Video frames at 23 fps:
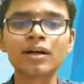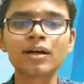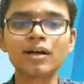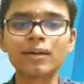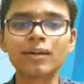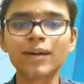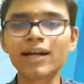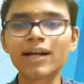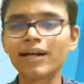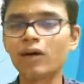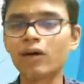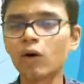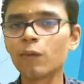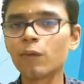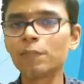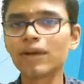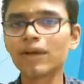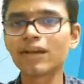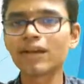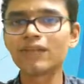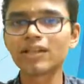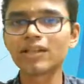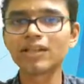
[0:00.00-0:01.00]
But I
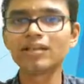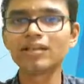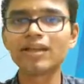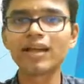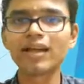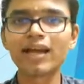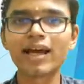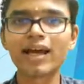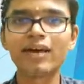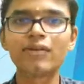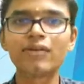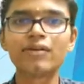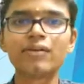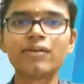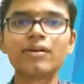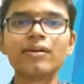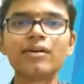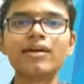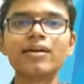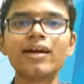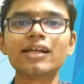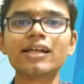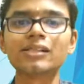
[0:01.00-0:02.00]
hope everything that I have
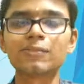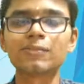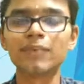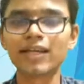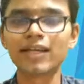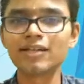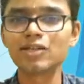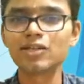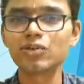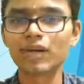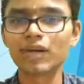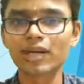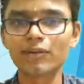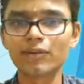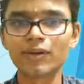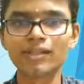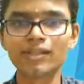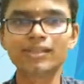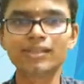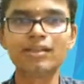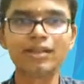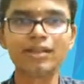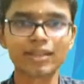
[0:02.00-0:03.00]
explained today
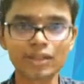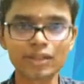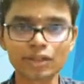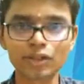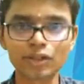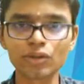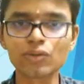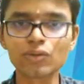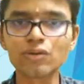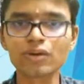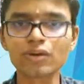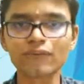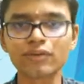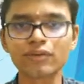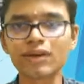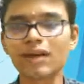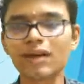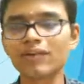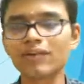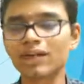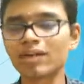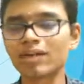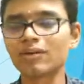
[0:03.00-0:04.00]
was clear to you. If you
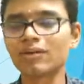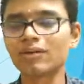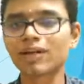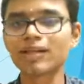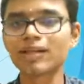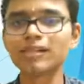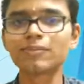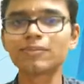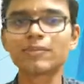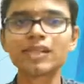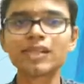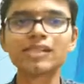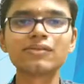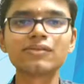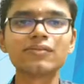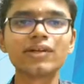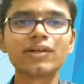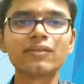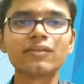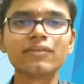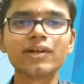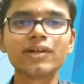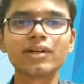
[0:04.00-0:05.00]
have any queries, please
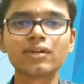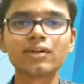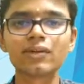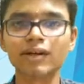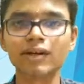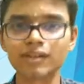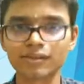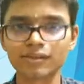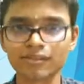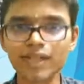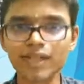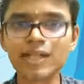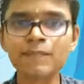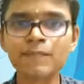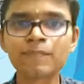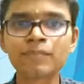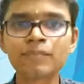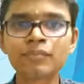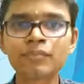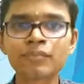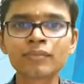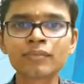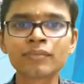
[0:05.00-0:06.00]
feel free to ask me.
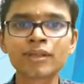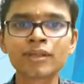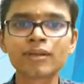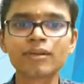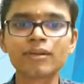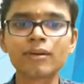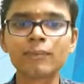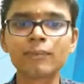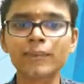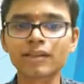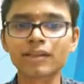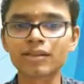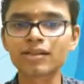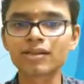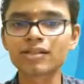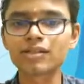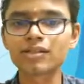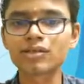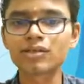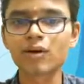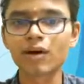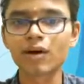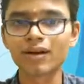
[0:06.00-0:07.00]
The methods
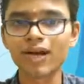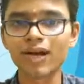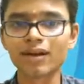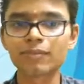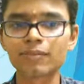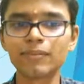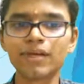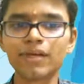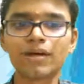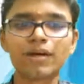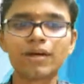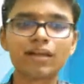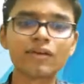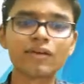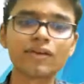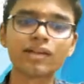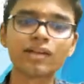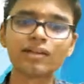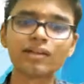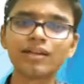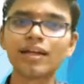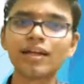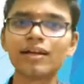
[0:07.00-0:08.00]
to contact me are
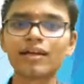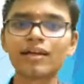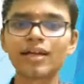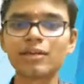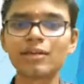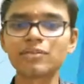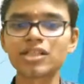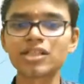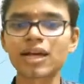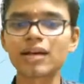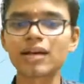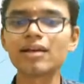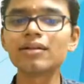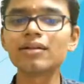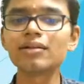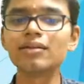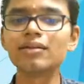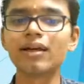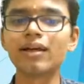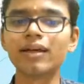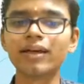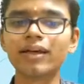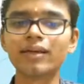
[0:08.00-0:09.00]
given in the Telegram channel.
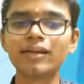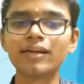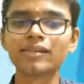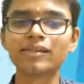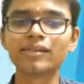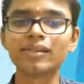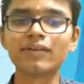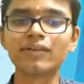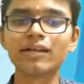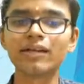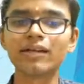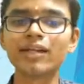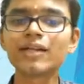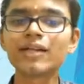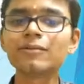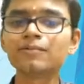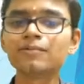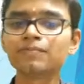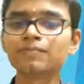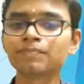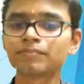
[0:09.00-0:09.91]
The link is given here.